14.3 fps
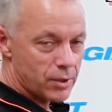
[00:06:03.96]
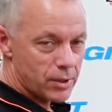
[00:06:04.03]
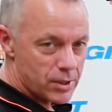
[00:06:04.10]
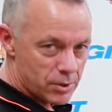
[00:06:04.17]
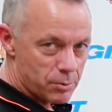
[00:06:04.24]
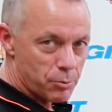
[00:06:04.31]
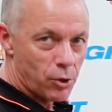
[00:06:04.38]

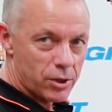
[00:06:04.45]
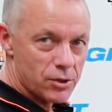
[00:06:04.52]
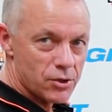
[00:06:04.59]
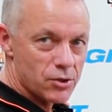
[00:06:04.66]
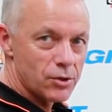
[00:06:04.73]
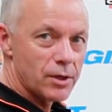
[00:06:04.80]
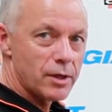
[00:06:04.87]
there's a bike
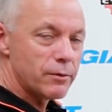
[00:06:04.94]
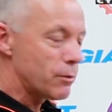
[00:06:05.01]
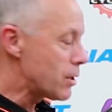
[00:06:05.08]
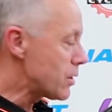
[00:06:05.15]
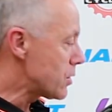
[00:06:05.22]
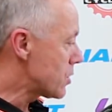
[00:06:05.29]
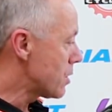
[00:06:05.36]
to suit
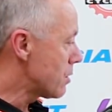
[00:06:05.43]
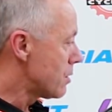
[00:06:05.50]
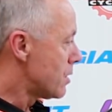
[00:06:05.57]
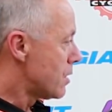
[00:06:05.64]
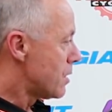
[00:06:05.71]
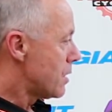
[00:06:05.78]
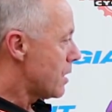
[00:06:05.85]
everyone. So
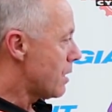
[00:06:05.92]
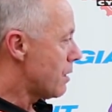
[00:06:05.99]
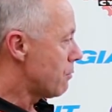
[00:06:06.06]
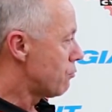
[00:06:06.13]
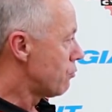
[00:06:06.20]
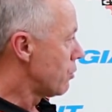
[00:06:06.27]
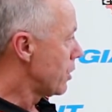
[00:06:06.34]

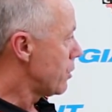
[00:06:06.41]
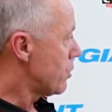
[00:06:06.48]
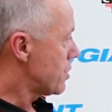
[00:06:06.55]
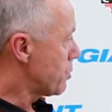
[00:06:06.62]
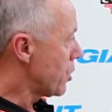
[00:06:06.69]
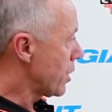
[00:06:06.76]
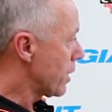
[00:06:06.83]
really
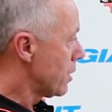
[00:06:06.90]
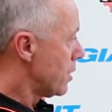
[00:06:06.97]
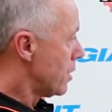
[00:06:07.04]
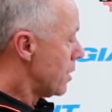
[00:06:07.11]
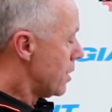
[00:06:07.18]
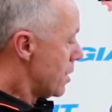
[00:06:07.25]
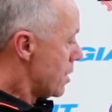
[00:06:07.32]
nice bike,
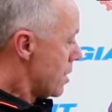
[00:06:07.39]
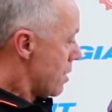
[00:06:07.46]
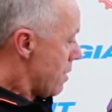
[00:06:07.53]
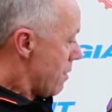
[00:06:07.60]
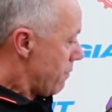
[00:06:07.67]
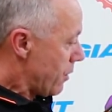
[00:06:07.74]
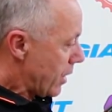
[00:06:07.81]

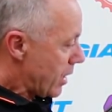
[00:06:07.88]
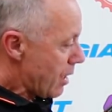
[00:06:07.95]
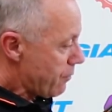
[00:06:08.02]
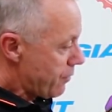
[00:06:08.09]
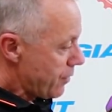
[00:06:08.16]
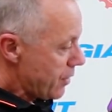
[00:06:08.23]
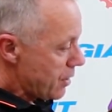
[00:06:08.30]
very
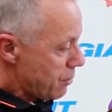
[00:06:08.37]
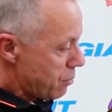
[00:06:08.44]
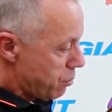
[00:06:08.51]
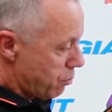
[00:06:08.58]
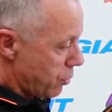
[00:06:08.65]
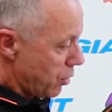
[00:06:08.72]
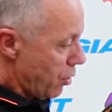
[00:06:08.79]
comfy,
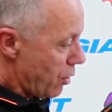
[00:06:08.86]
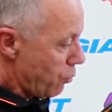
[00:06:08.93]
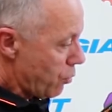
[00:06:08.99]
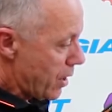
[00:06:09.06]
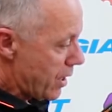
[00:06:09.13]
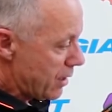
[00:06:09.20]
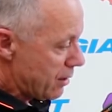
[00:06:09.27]

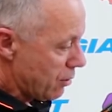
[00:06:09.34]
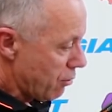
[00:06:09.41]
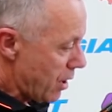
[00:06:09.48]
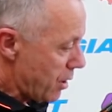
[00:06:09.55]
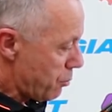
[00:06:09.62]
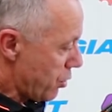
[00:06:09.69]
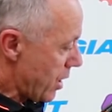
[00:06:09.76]
lightweight,
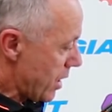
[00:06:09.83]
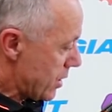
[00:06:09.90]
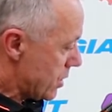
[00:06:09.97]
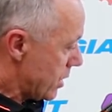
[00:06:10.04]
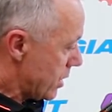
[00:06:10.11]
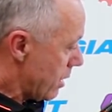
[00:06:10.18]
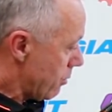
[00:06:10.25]
great
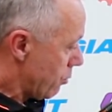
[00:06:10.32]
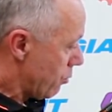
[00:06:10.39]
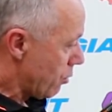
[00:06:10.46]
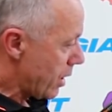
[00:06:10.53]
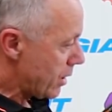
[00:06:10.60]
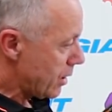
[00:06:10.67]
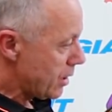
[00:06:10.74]
brakes,
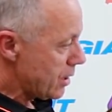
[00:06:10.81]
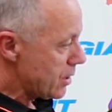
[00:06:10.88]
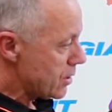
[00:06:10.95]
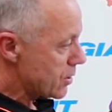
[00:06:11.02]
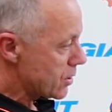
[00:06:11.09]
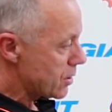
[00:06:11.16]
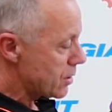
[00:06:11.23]
great
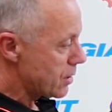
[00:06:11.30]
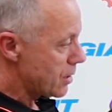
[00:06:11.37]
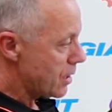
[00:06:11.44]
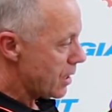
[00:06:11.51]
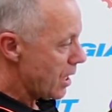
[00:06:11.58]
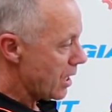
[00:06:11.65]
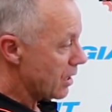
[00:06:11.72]
gears,
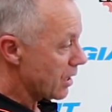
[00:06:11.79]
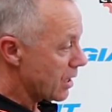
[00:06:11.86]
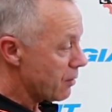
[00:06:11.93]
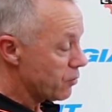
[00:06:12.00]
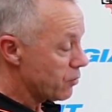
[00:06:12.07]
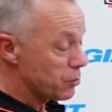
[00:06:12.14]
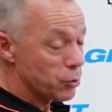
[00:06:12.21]
and a
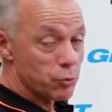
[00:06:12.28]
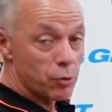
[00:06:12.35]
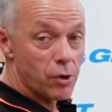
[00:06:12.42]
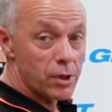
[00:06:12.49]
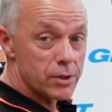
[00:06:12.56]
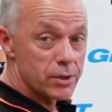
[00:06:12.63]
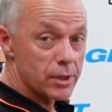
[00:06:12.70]
comfortable
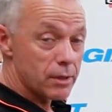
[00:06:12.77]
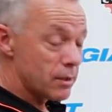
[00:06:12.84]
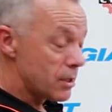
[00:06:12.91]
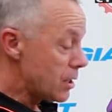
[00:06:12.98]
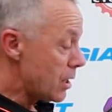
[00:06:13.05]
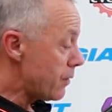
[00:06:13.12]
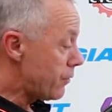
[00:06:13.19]
ride. So
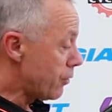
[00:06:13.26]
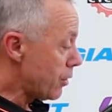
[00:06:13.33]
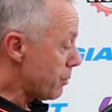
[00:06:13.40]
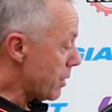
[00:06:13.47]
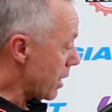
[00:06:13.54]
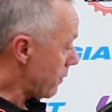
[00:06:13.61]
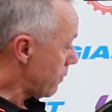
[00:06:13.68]
if you're in
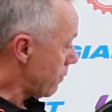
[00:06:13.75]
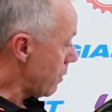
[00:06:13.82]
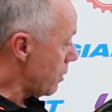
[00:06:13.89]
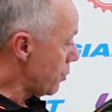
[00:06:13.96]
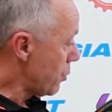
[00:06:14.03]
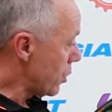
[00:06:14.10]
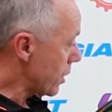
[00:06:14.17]
the market for a
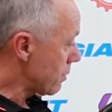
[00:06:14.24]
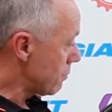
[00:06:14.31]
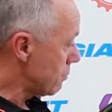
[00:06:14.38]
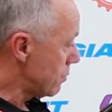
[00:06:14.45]
road bike,